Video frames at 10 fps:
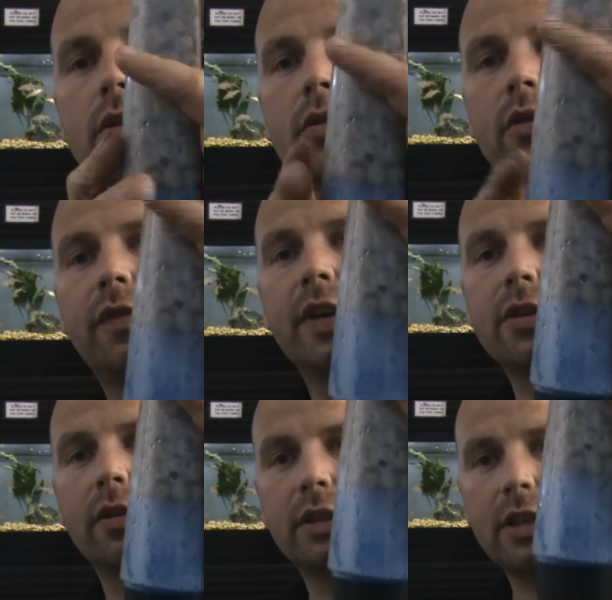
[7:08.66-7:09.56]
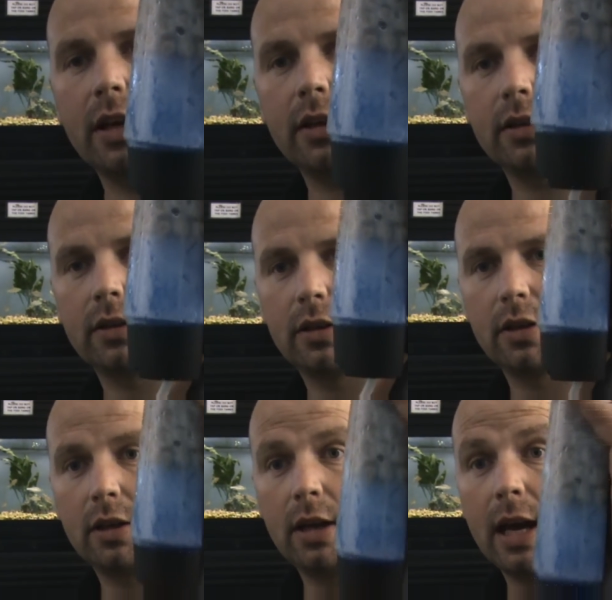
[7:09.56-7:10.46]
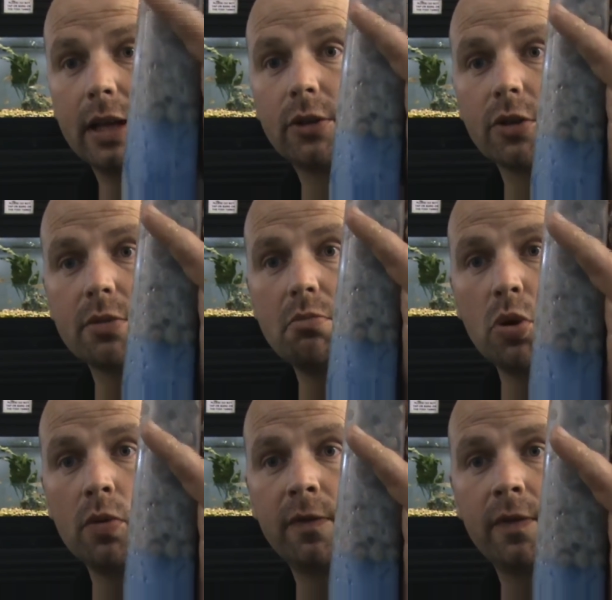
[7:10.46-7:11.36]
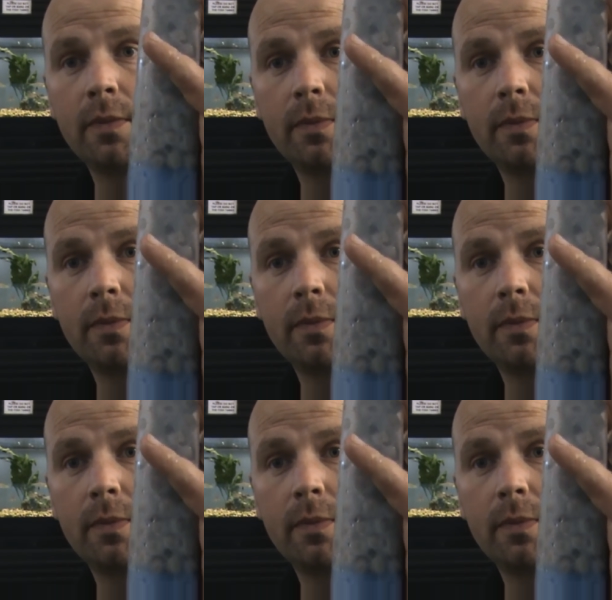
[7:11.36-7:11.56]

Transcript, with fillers: so it fits on the tank and doesn't move.